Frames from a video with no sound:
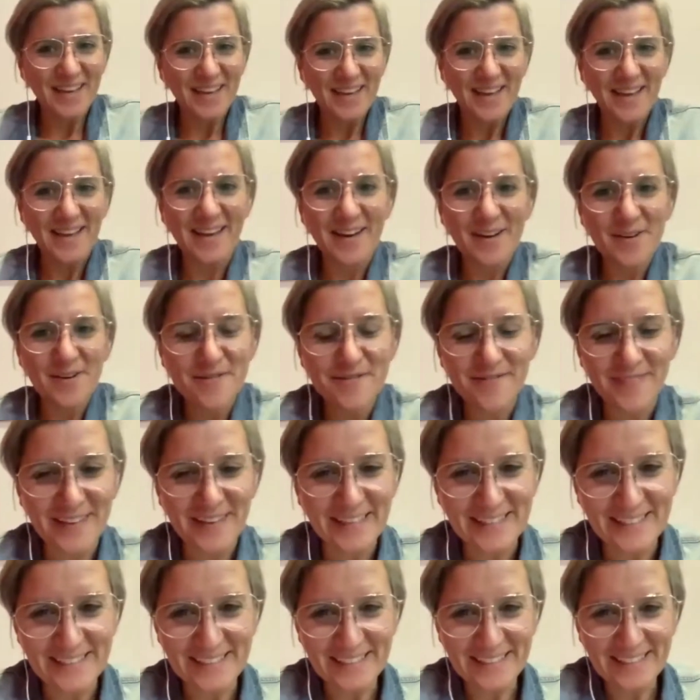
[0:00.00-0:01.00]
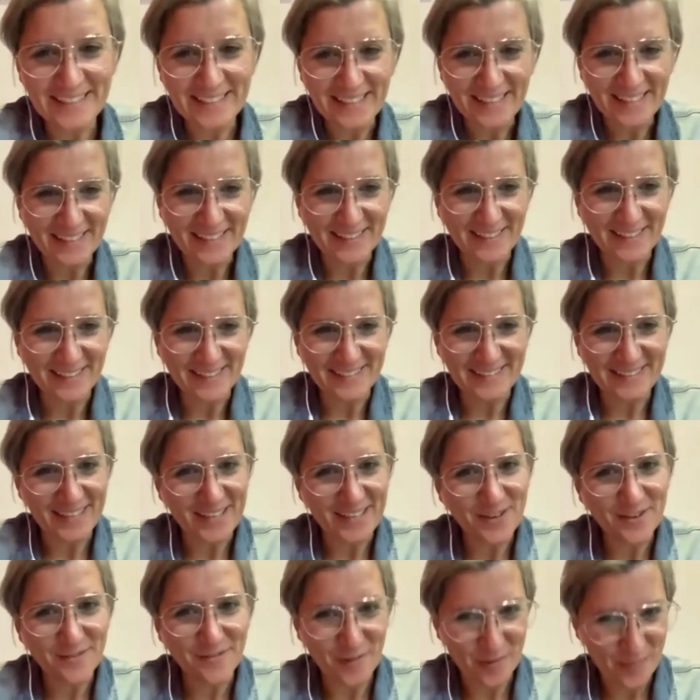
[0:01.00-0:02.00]
Hello, Fanni. Uh,
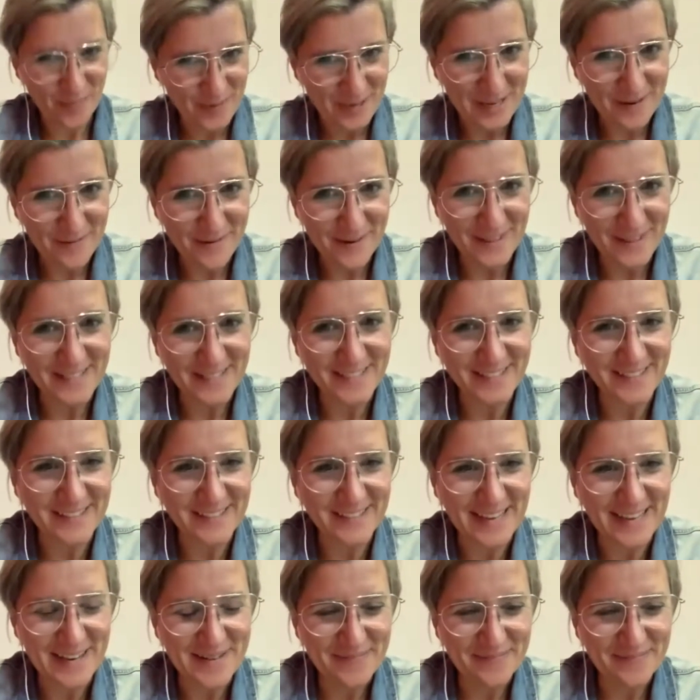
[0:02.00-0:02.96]
thank you for being with us today.